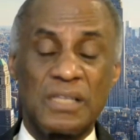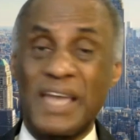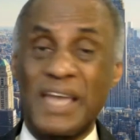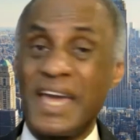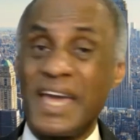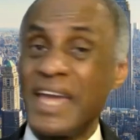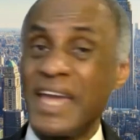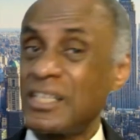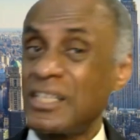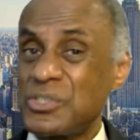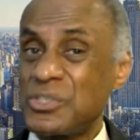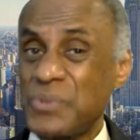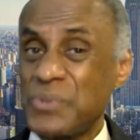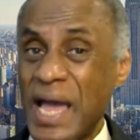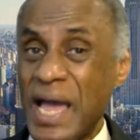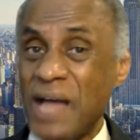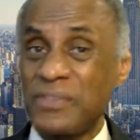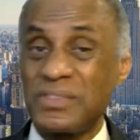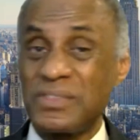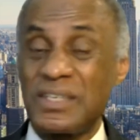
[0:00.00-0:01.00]
The hecklers
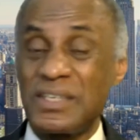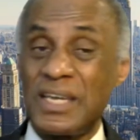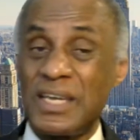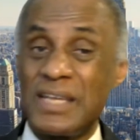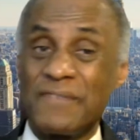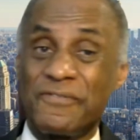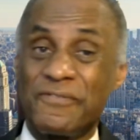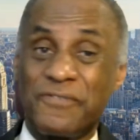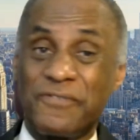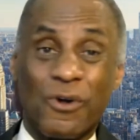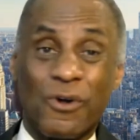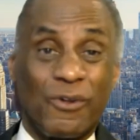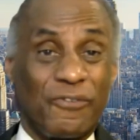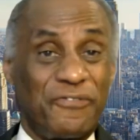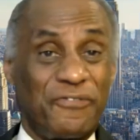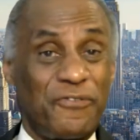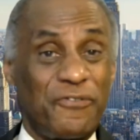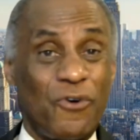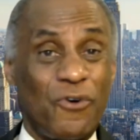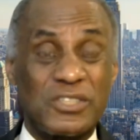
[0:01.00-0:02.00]
were out there in
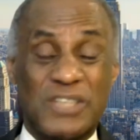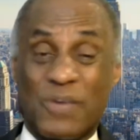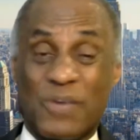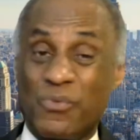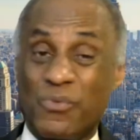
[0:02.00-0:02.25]
full force,